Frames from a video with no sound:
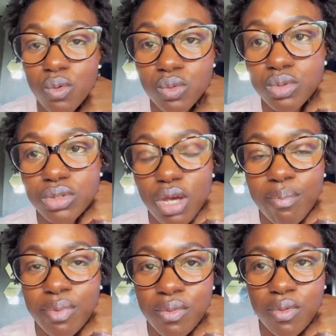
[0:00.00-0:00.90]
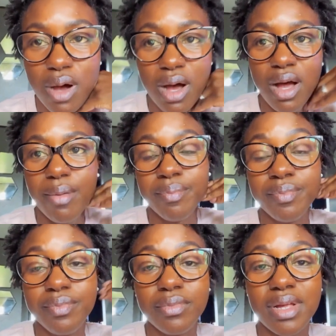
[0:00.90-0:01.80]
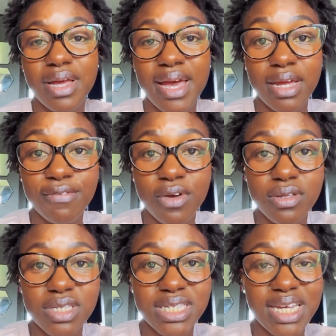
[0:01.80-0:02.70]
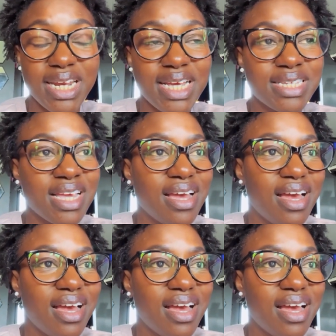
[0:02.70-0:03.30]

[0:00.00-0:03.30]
Also bought headphones, seeing as